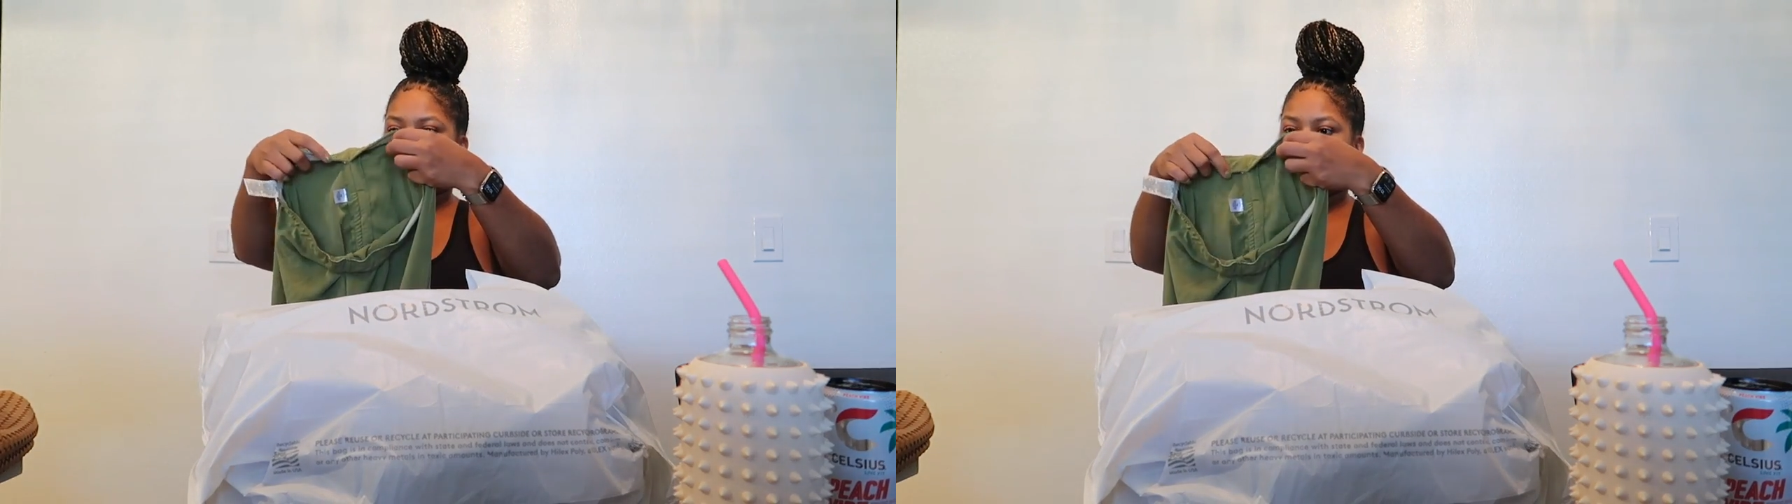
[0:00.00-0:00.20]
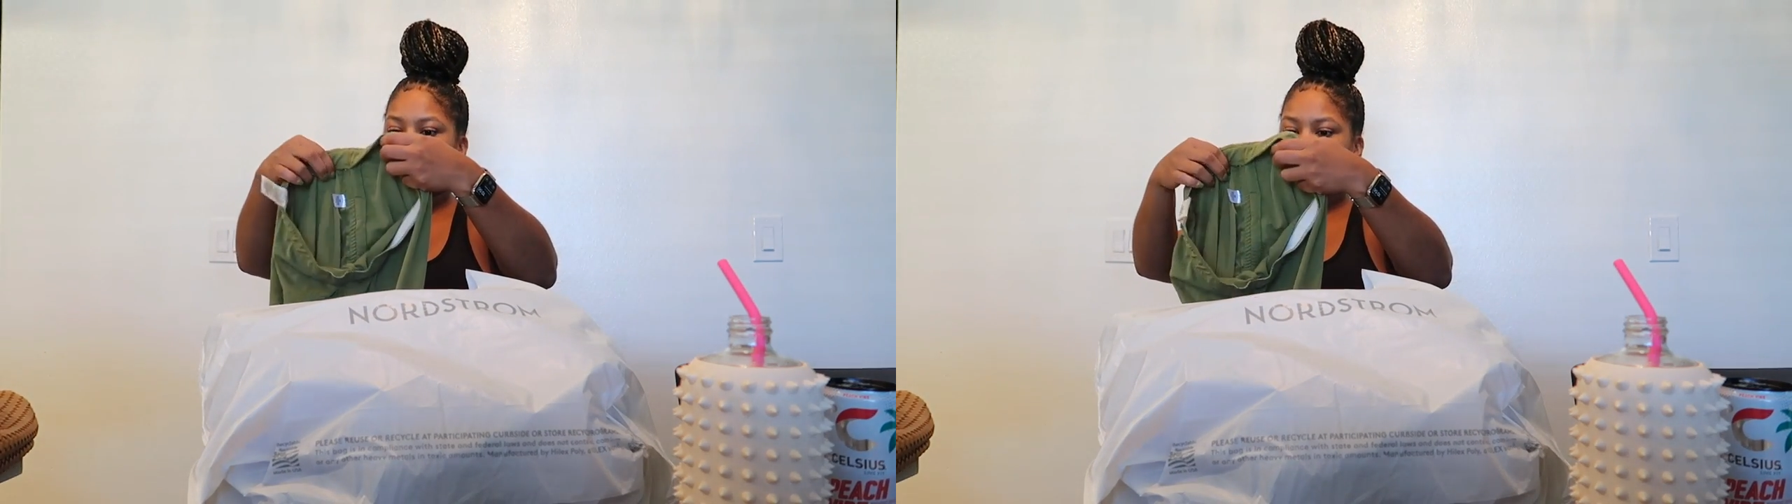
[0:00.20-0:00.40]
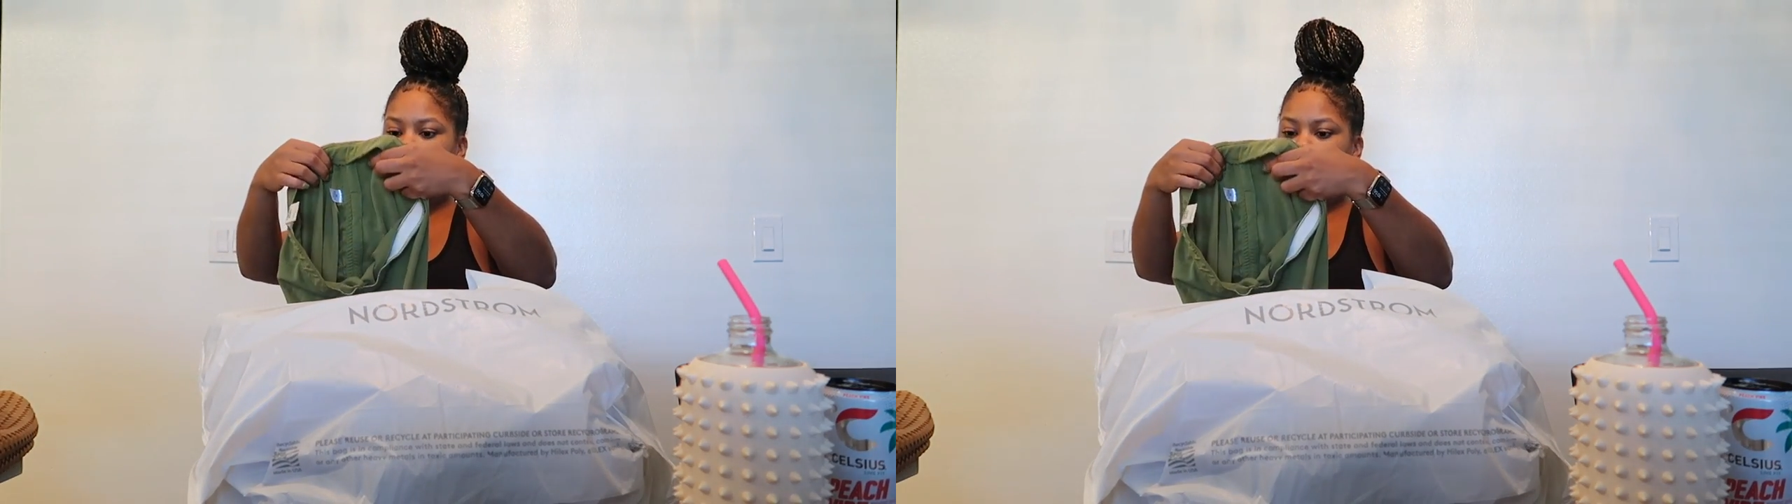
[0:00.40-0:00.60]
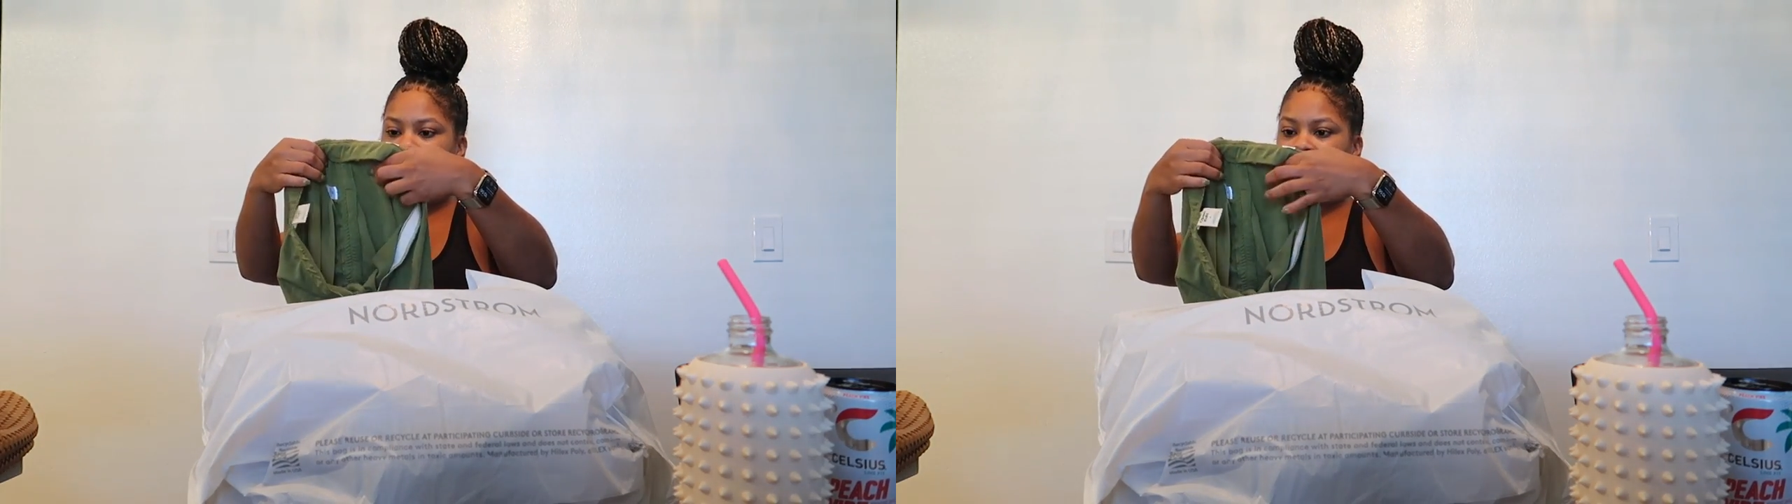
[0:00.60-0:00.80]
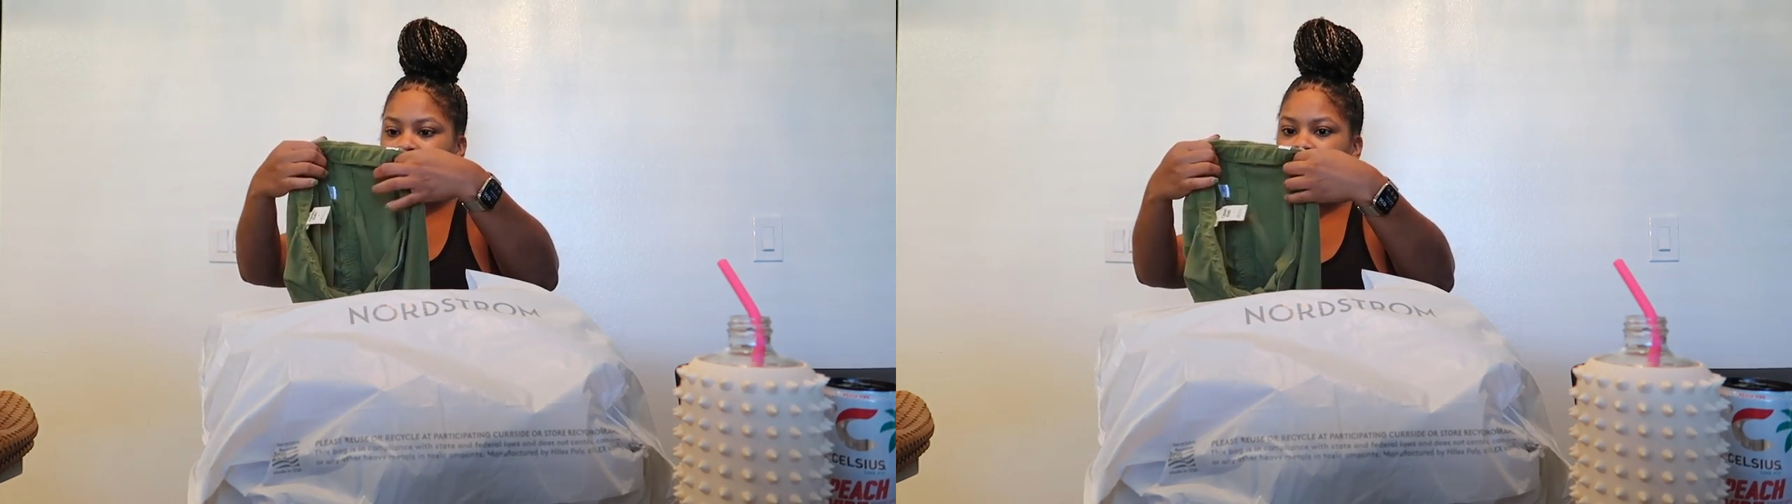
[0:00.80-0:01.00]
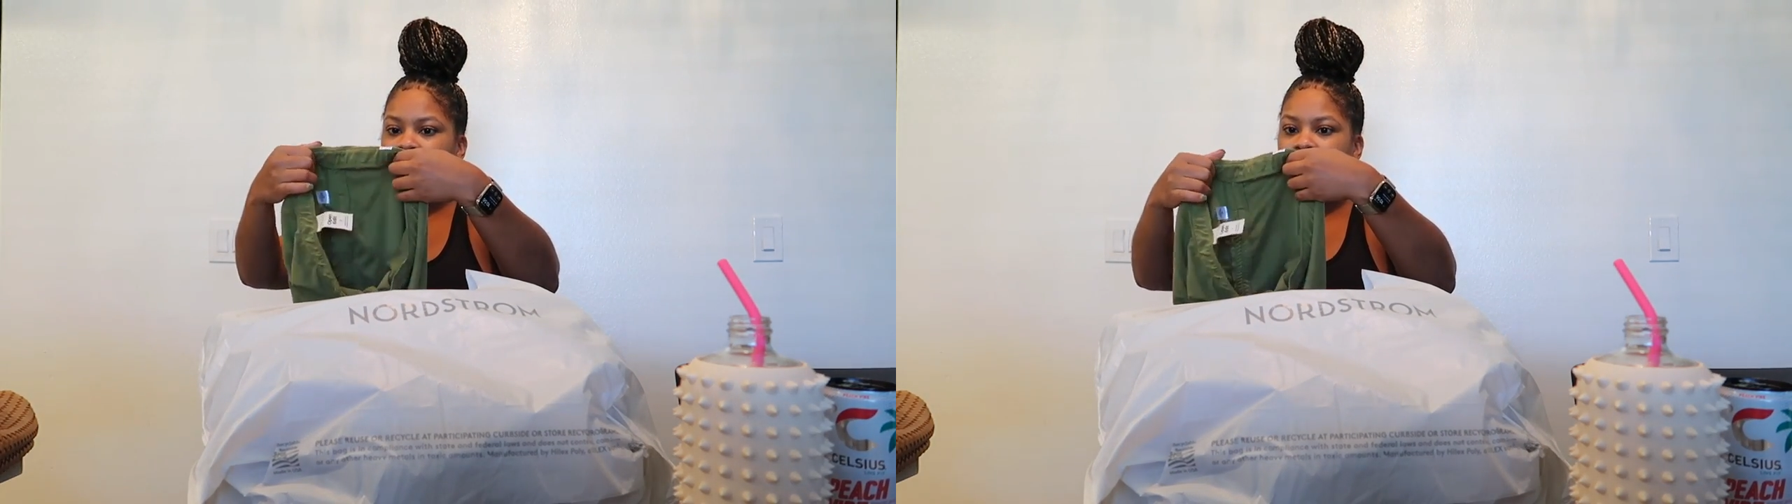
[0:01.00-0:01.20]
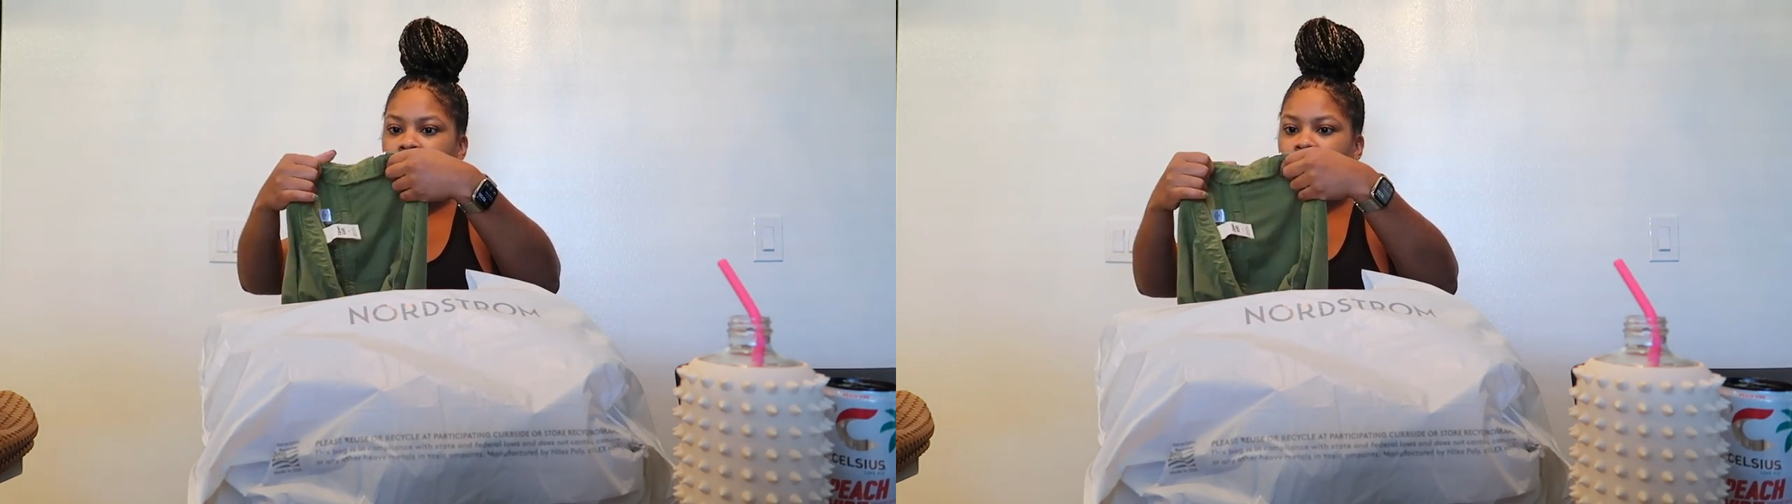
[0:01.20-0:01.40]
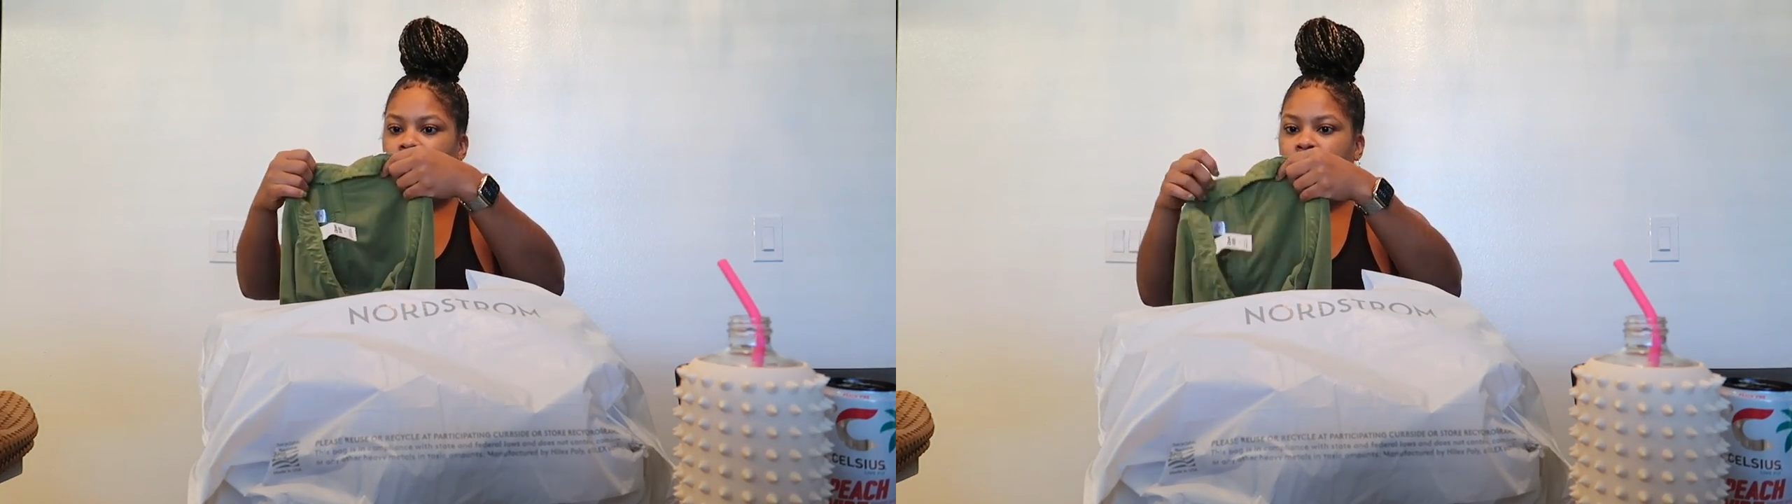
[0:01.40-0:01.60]
I don't
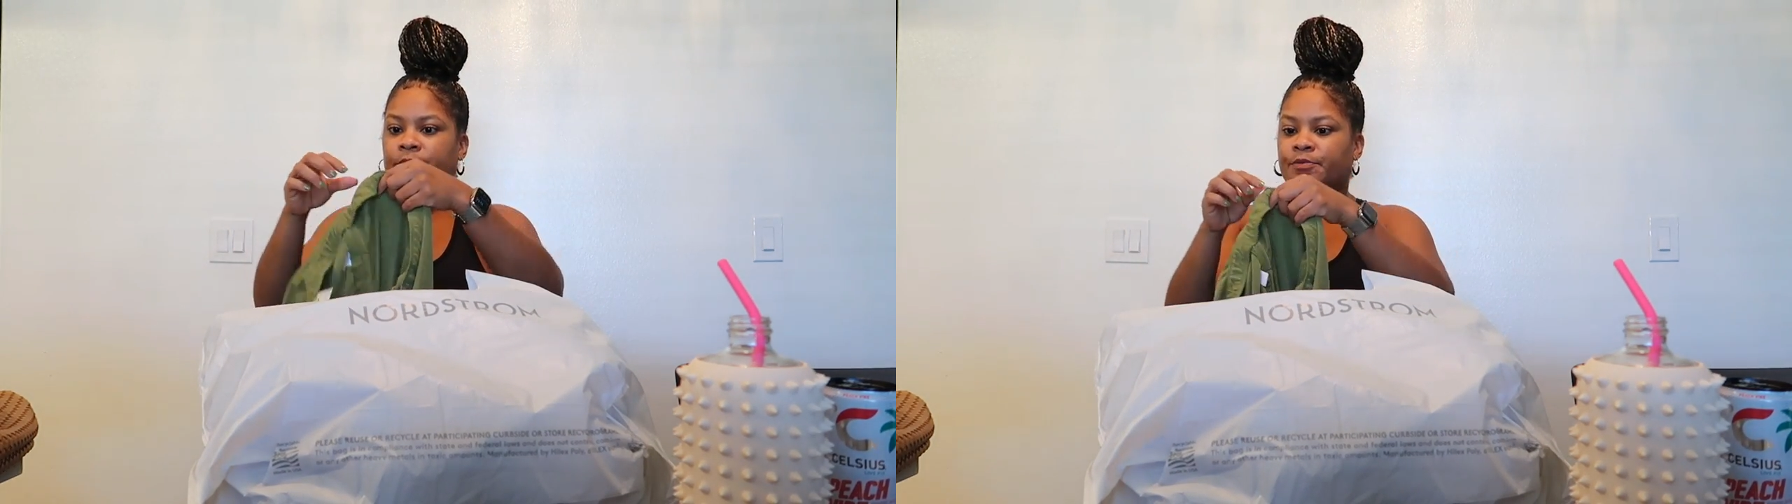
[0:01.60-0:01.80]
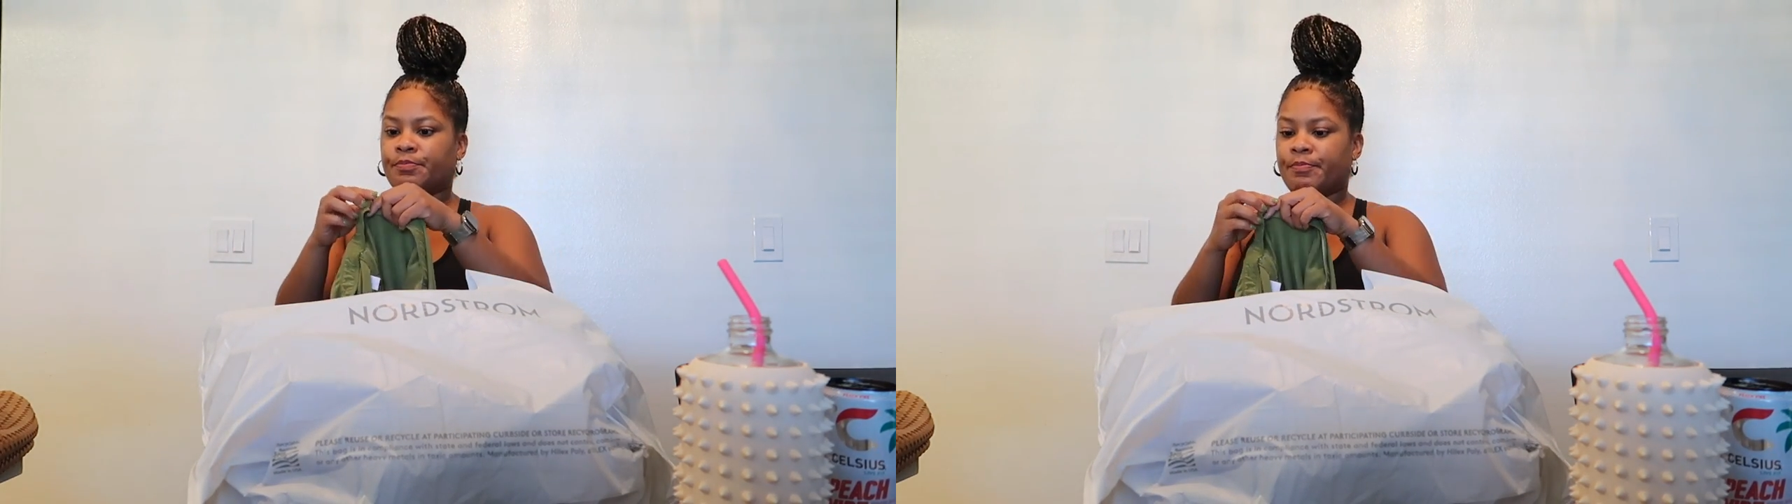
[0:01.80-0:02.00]
know if I'm gonna